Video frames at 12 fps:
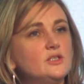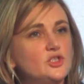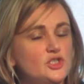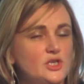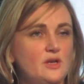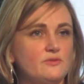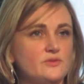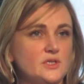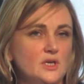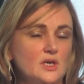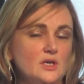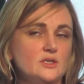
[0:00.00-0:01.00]
the shift,
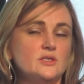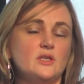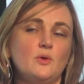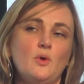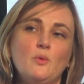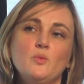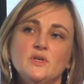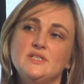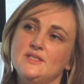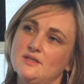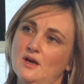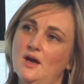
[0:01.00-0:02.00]
so that when we're
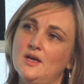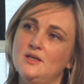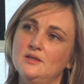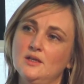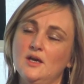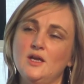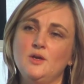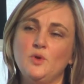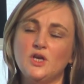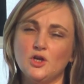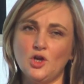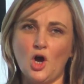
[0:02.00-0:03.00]
designing learning, we
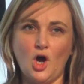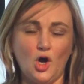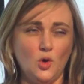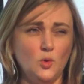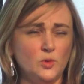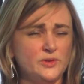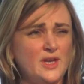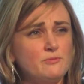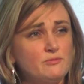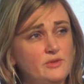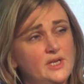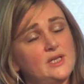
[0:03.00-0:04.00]
can hold
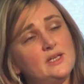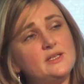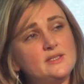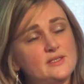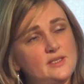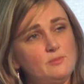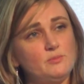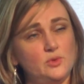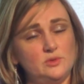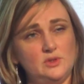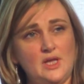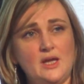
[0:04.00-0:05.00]
that really simple
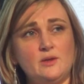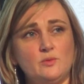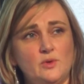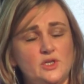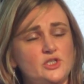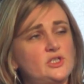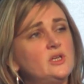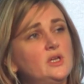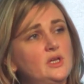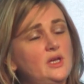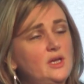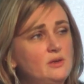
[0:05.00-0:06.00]
language
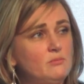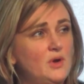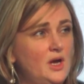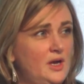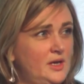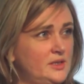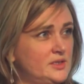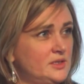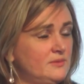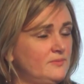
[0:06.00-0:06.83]
in mind.